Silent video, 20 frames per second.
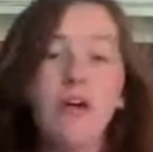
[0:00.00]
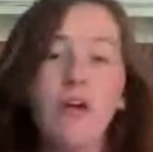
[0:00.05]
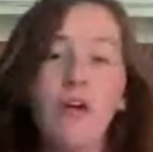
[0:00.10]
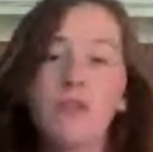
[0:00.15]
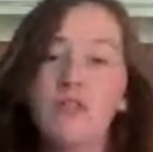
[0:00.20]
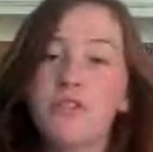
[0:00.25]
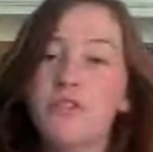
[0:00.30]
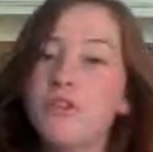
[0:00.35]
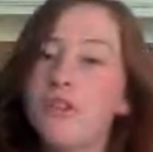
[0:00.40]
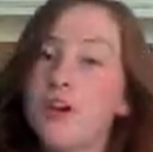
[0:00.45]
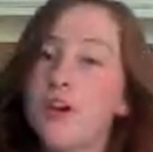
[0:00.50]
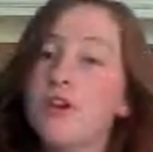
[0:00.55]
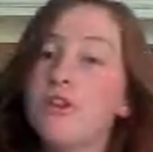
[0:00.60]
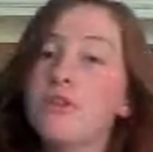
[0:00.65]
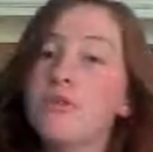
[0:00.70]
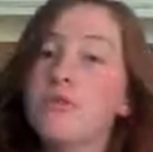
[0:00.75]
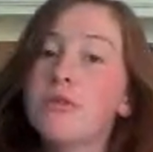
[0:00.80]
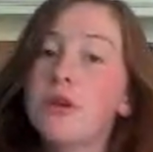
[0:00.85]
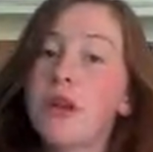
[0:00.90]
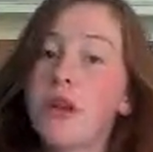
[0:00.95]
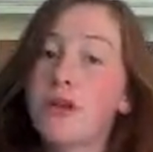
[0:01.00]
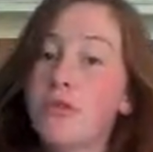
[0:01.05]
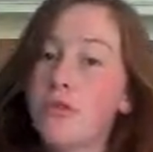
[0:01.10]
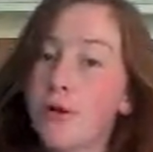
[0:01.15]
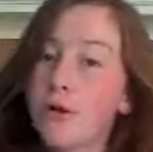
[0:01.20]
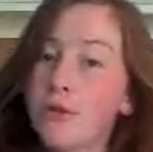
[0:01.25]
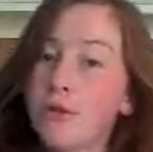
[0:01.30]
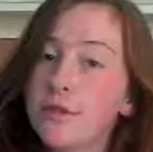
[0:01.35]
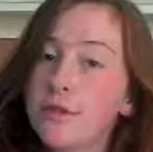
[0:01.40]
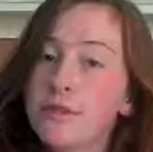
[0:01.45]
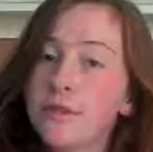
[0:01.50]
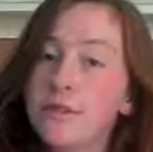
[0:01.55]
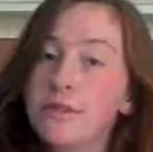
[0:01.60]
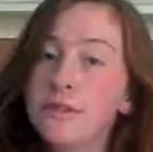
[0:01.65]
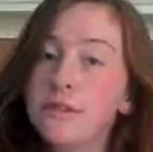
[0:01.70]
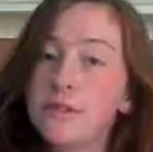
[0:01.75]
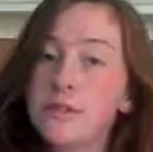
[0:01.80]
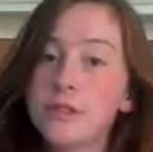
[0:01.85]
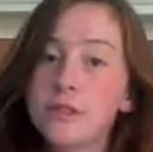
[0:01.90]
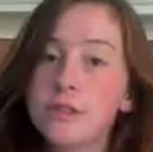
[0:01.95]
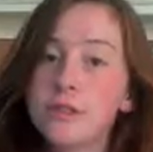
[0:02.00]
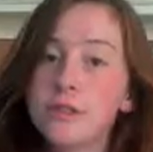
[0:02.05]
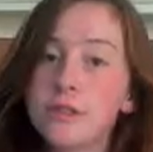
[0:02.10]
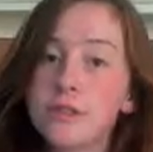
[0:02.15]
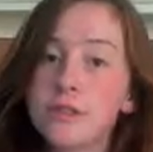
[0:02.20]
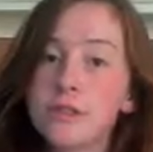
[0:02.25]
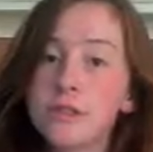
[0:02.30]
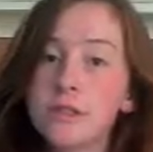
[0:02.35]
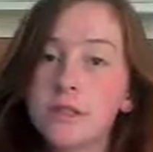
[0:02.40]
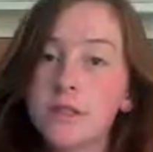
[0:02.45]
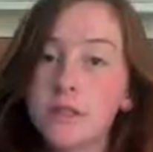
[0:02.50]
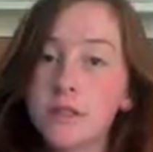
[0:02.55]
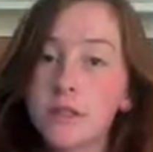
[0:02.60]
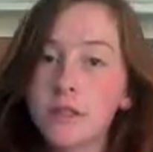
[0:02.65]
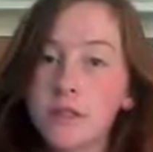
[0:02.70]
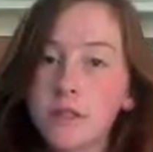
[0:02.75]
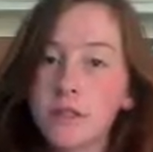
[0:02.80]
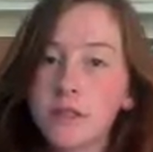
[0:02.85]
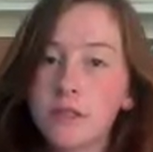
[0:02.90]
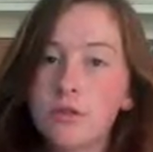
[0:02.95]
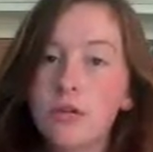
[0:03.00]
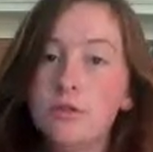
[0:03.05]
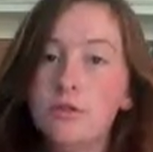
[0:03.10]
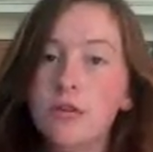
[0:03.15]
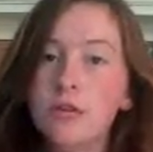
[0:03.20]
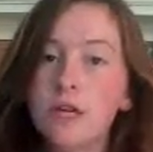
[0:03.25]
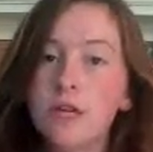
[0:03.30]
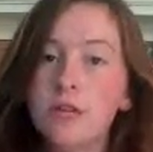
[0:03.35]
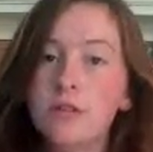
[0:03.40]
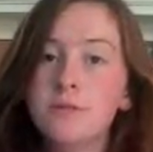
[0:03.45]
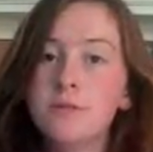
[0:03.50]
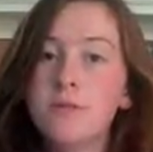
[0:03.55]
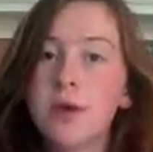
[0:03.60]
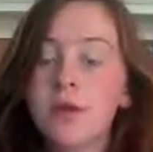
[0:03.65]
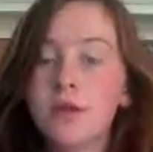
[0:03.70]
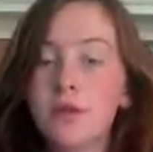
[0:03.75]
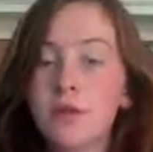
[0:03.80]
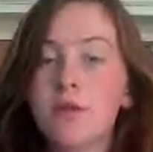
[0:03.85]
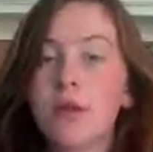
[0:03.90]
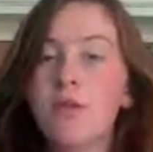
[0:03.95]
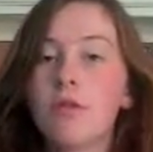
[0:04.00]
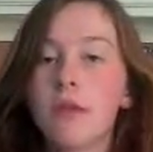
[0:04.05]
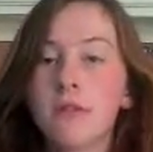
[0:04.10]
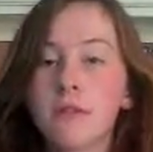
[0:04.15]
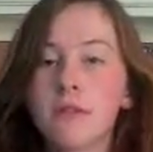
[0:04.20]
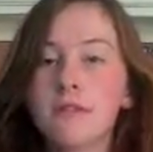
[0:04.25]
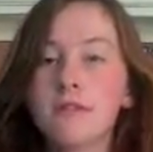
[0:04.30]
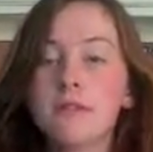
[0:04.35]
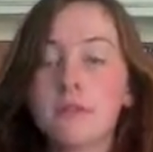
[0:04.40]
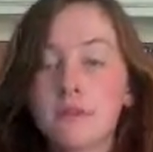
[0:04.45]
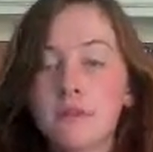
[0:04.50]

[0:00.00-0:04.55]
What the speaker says: I was younger when I wrote this, so just don't judge, but you know, it's